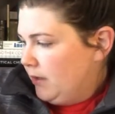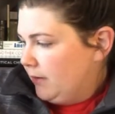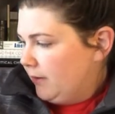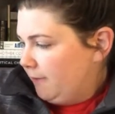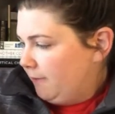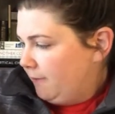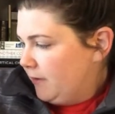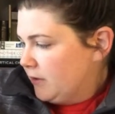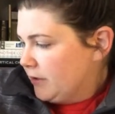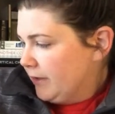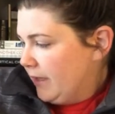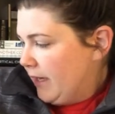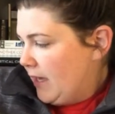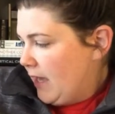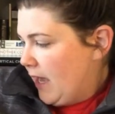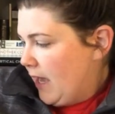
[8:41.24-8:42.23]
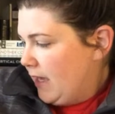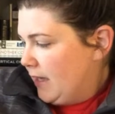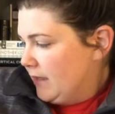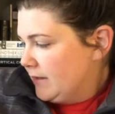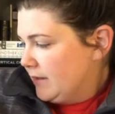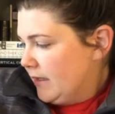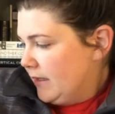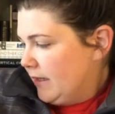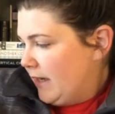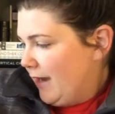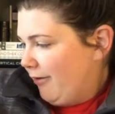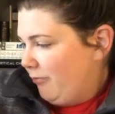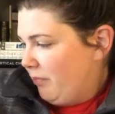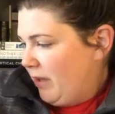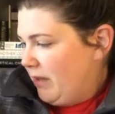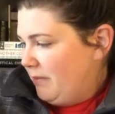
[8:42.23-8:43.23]
The fish lay eggs and
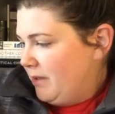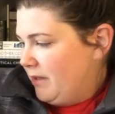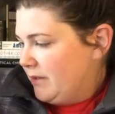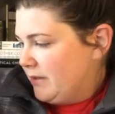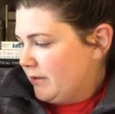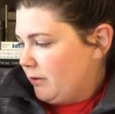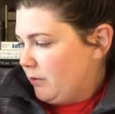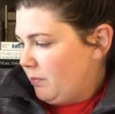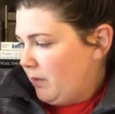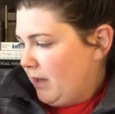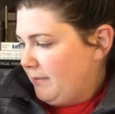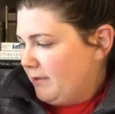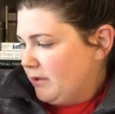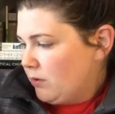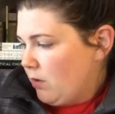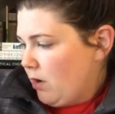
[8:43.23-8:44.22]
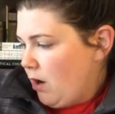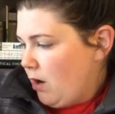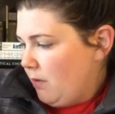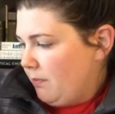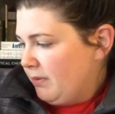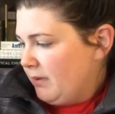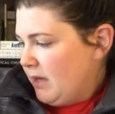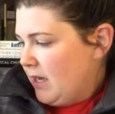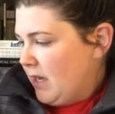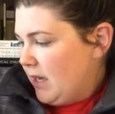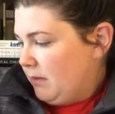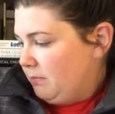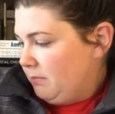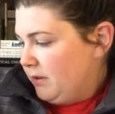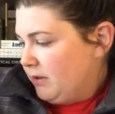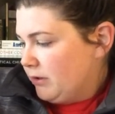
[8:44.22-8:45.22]
have babies. Their babies grow up
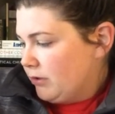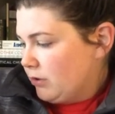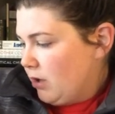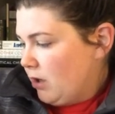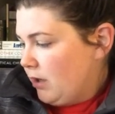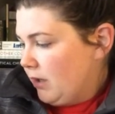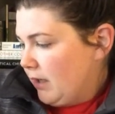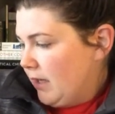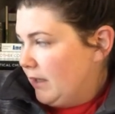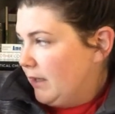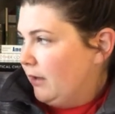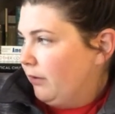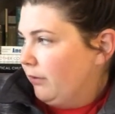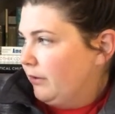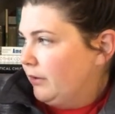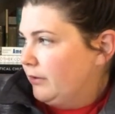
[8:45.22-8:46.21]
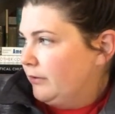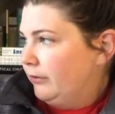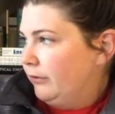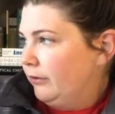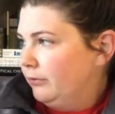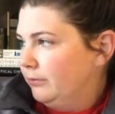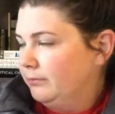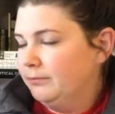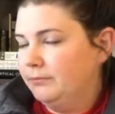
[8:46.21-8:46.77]
and be strong and healthy too.